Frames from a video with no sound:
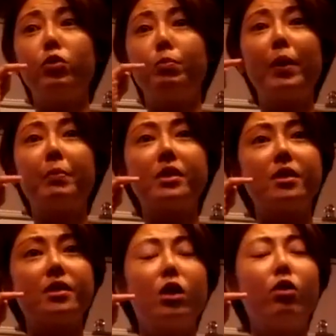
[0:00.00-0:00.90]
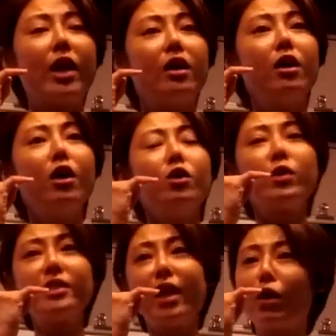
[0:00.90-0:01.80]
big business and all that. So I
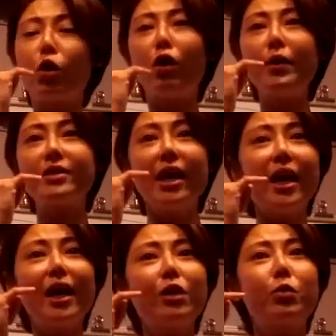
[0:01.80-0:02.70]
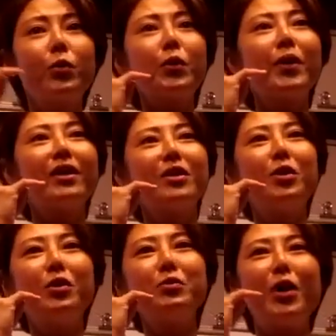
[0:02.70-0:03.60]
said, I'll call him. I said, hey, quick,
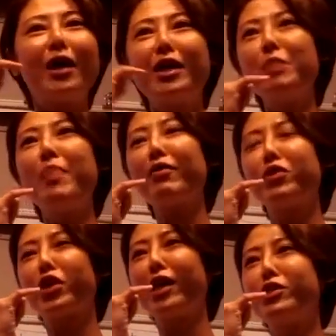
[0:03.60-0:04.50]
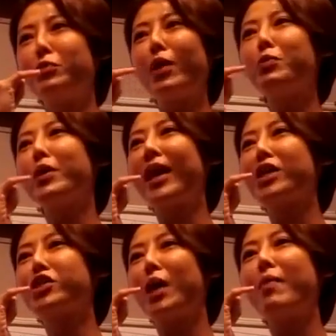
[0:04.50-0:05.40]
no, you are here back for Chinese New Year. Why don't we
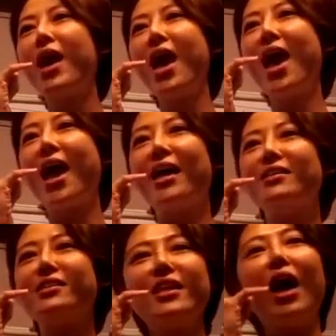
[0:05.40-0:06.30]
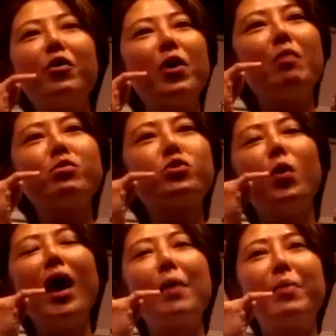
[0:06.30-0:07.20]
catch up and see how you are? I'm so
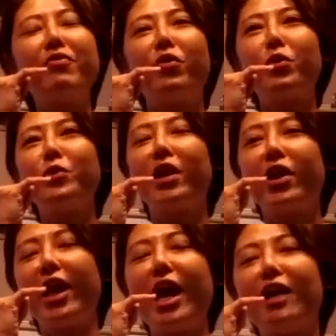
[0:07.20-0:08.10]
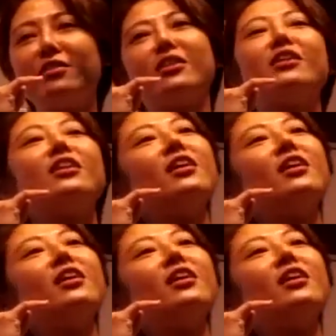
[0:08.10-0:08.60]
happy for you that you're headhunted.